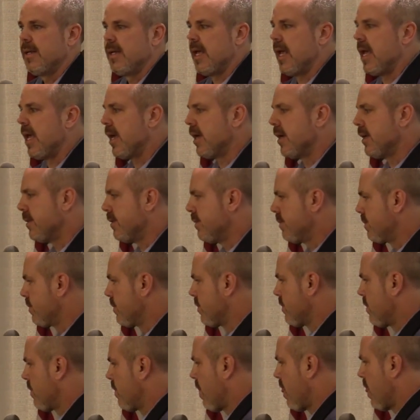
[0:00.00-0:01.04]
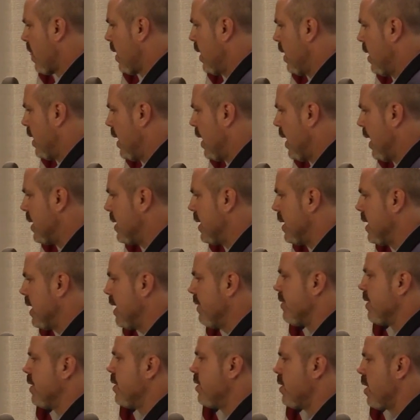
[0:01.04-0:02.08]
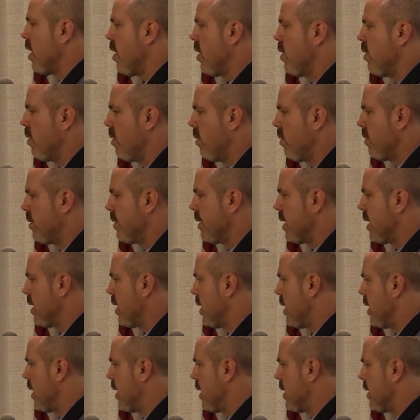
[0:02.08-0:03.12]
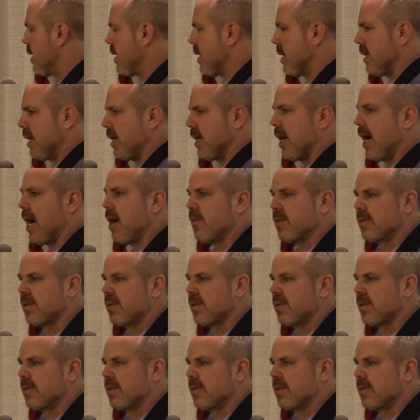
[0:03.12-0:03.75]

And I didn't even know that I